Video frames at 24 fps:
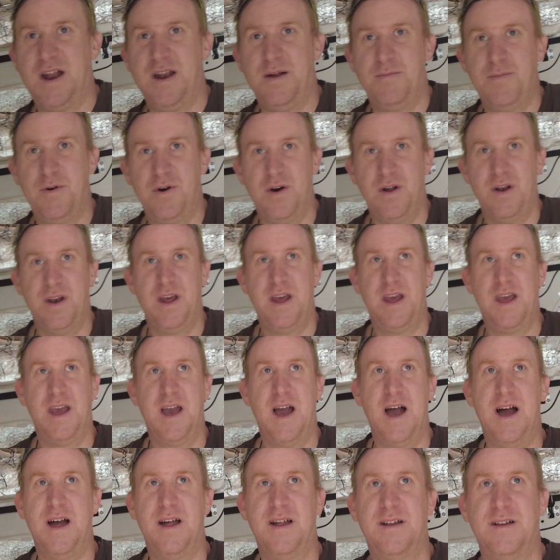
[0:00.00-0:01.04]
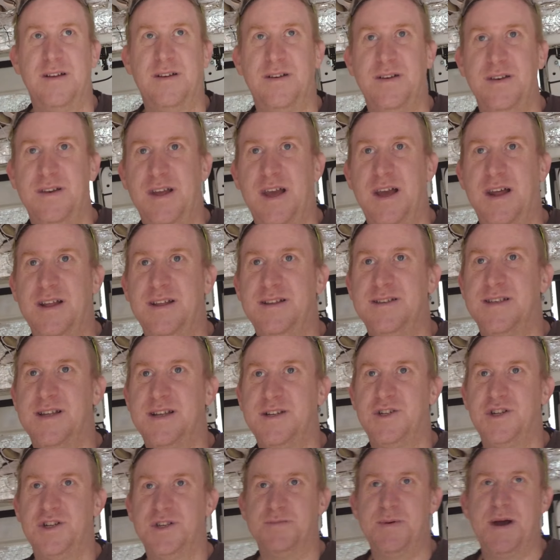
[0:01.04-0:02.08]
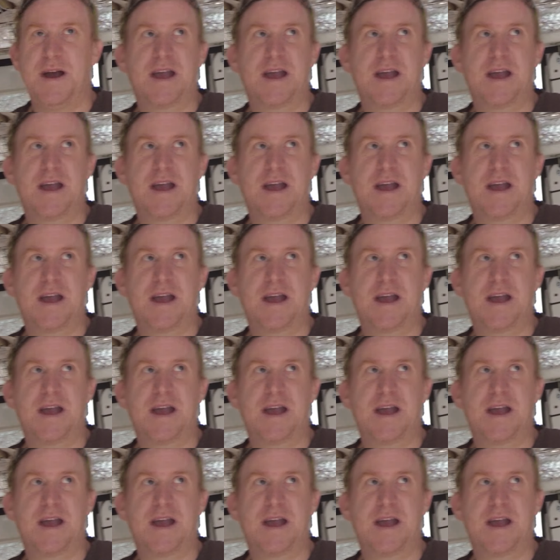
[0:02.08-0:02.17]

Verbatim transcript: is done now. The, uh, yeah, the insulation's